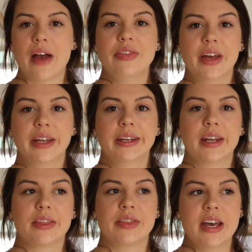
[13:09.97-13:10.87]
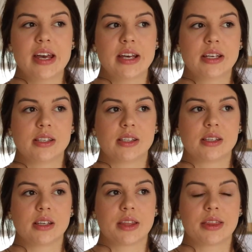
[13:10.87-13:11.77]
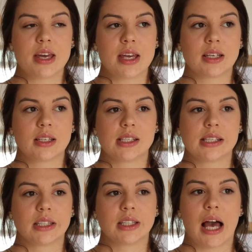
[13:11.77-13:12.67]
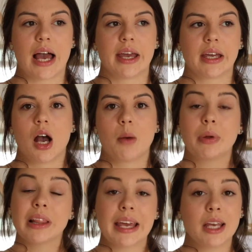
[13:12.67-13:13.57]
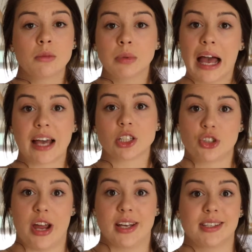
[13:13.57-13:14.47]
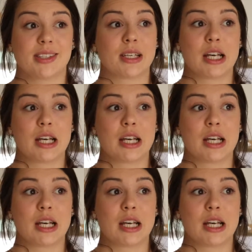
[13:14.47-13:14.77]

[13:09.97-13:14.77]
and then there's things like a plain black dress,